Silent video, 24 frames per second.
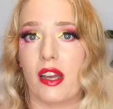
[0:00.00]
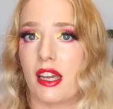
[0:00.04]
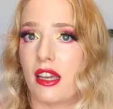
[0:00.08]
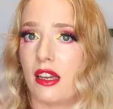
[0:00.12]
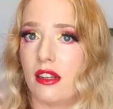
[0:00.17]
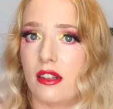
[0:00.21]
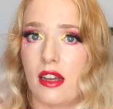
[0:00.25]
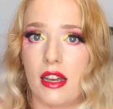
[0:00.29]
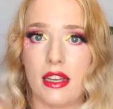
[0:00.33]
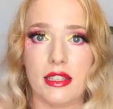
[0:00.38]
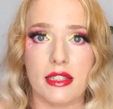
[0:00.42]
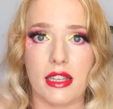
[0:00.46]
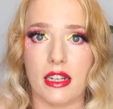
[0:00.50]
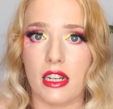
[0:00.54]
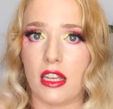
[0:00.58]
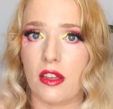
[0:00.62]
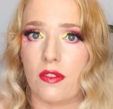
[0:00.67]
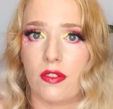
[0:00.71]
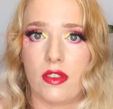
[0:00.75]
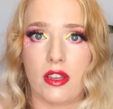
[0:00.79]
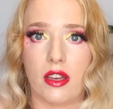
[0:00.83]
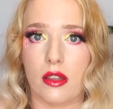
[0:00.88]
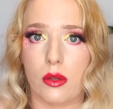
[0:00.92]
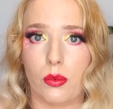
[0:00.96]
recognize
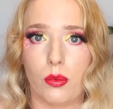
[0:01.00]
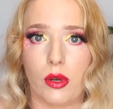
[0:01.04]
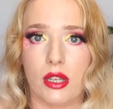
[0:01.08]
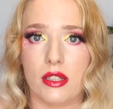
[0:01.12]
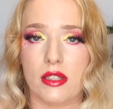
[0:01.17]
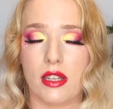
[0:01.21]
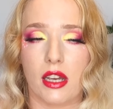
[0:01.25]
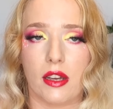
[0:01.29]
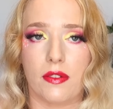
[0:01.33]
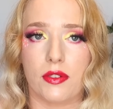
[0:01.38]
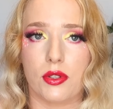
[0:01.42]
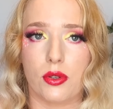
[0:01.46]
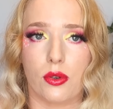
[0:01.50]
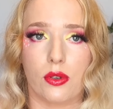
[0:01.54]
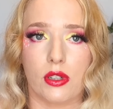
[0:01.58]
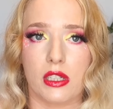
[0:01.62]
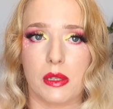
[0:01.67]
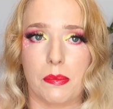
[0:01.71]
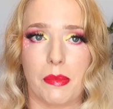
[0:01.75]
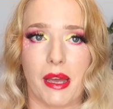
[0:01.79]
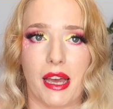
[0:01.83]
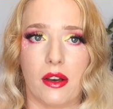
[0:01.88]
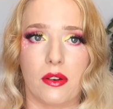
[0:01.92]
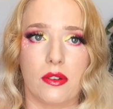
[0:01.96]
any of the other ones that I've
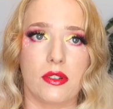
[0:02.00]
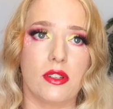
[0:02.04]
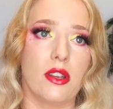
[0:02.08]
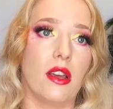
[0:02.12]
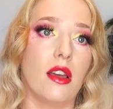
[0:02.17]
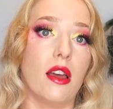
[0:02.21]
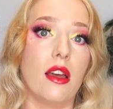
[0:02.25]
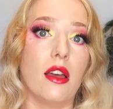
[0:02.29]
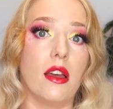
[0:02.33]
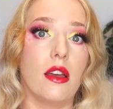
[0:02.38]
talked about,